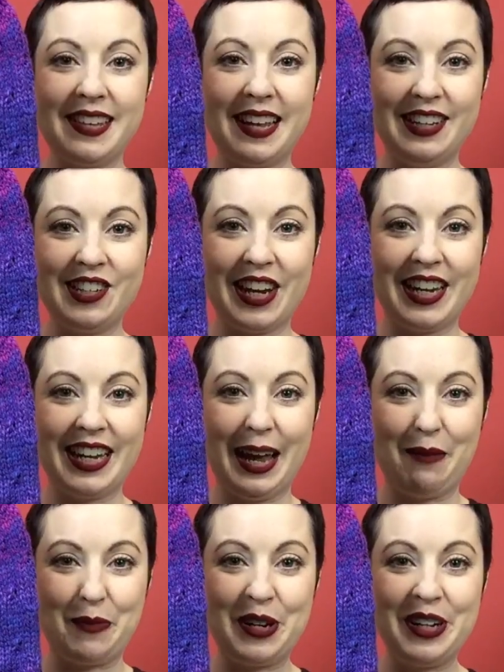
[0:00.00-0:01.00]
Sally Jane
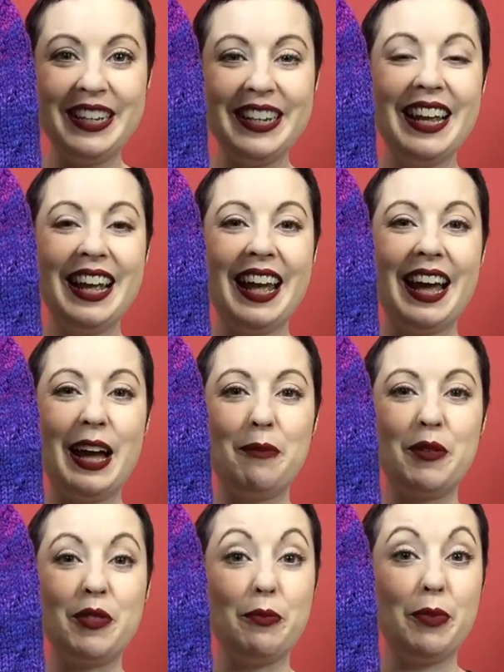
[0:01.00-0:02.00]
Cameron
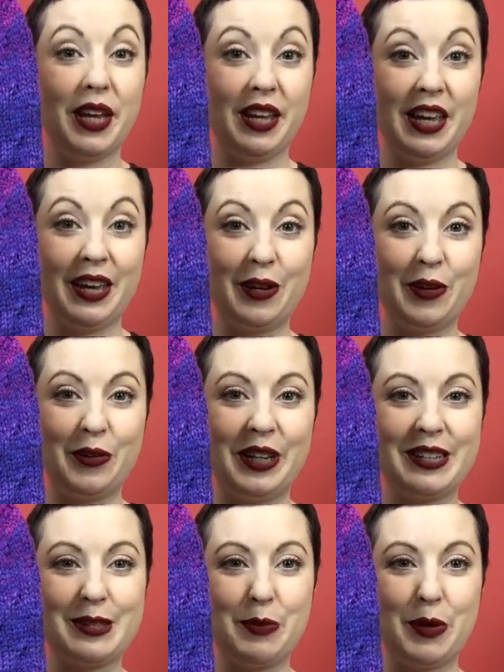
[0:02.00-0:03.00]
of the Pink Hair Girl
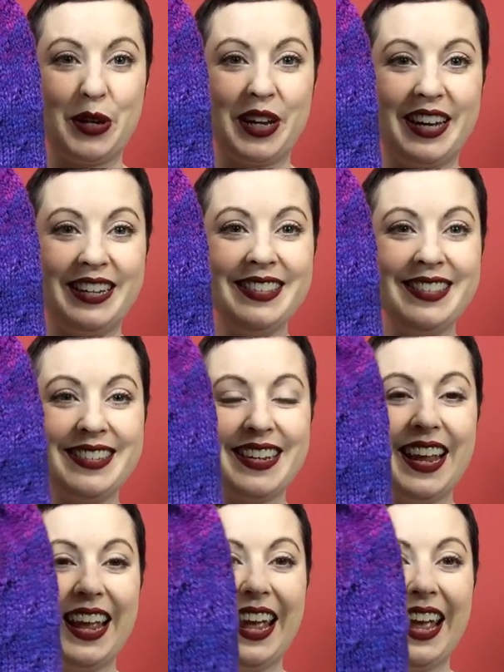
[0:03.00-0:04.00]
Knits podcast.
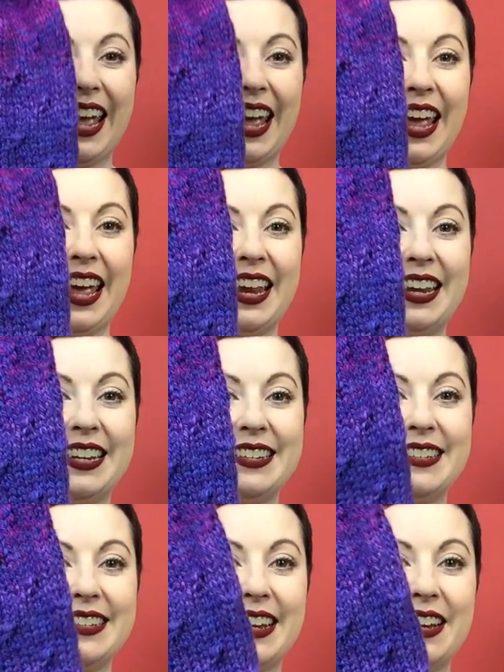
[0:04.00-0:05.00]

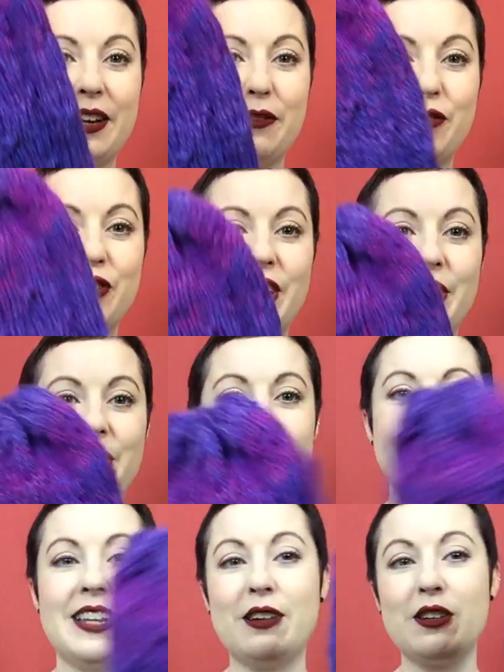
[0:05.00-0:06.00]
And I've done the
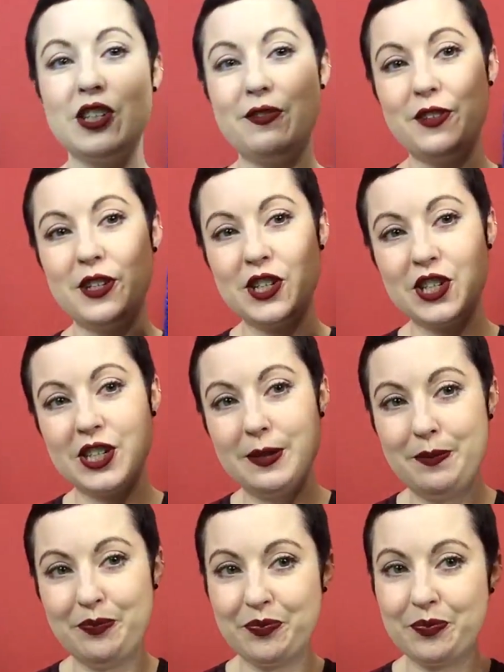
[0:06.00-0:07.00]
slouchy version.
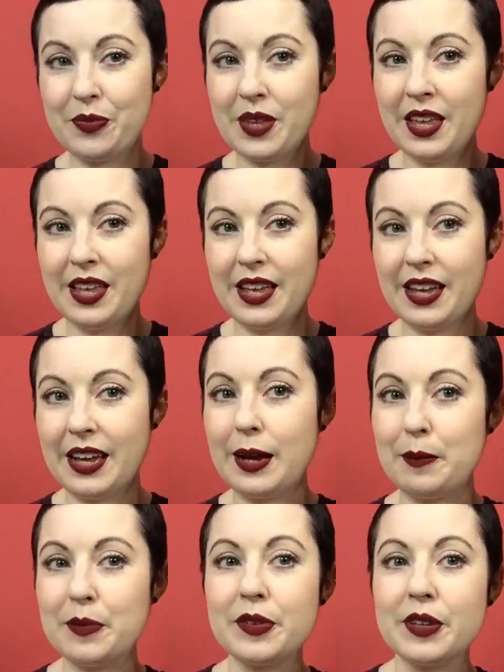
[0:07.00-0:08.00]
So
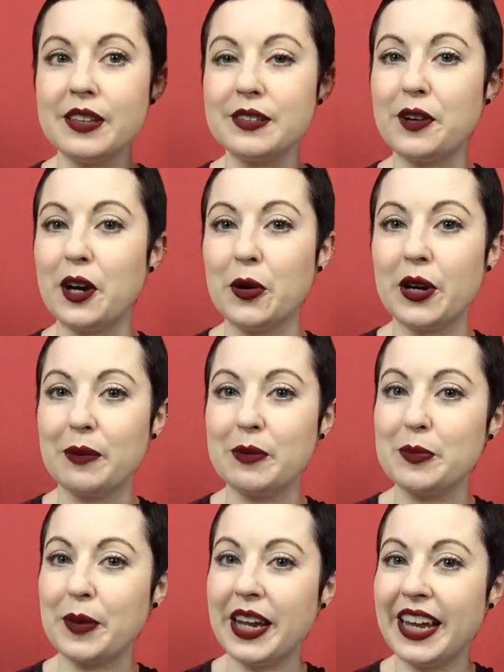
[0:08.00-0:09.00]
you can see if I hold it up
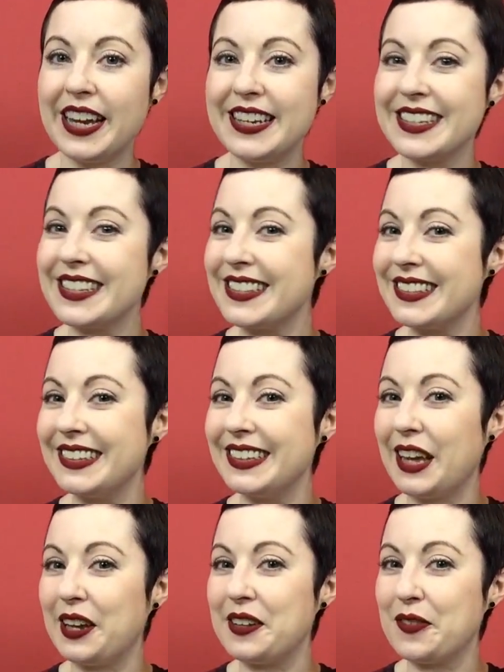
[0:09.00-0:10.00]
to my head, it's,
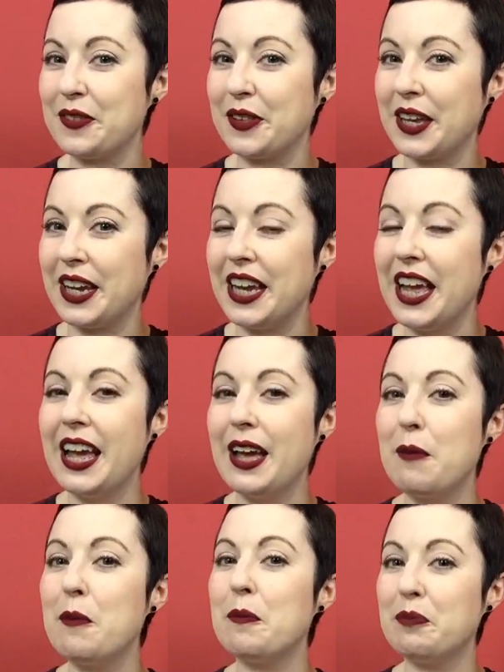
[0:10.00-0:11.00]
yeah, definitely
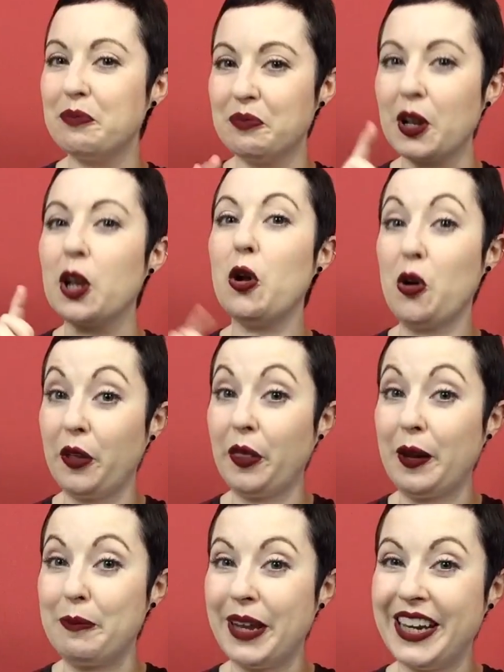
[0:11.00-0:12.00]
longer
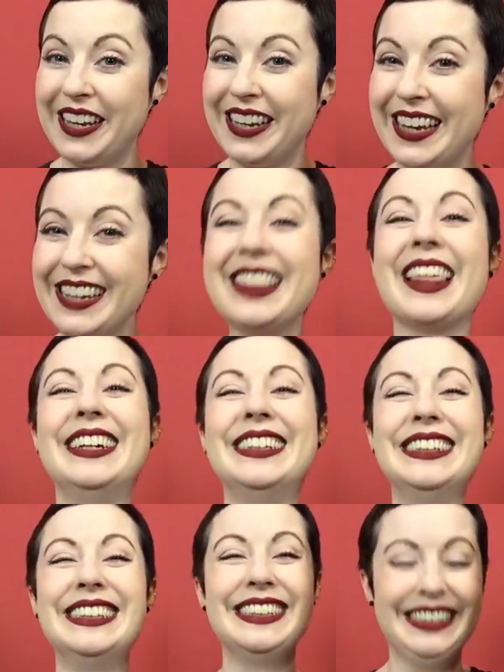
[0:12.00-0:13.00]
than beanie length.
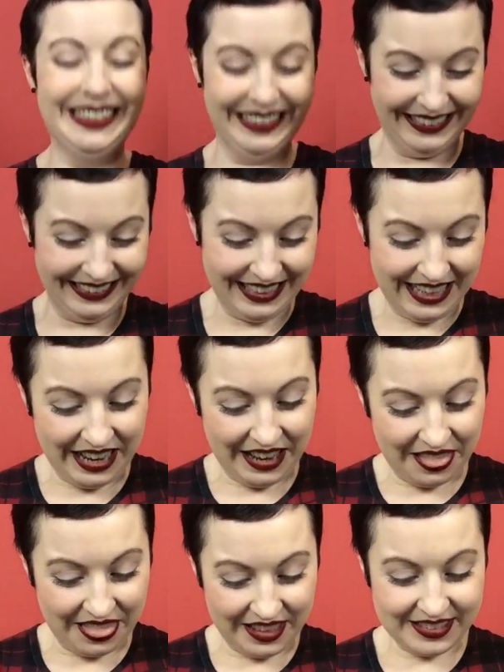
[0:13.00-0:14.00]

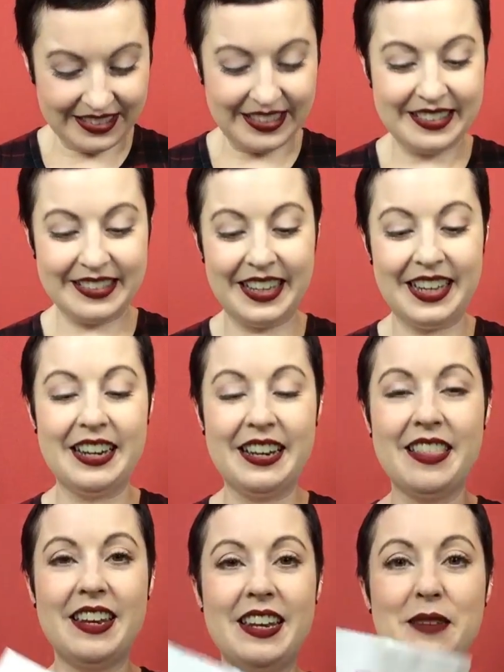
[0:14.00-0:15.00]
This is in
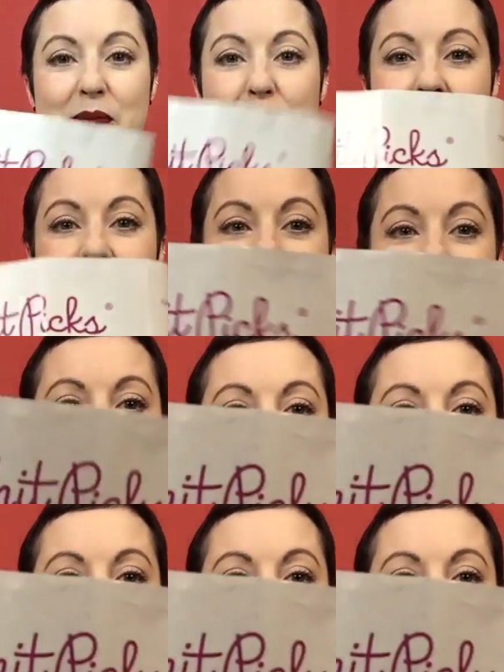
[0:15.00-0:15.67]
the Knit Picks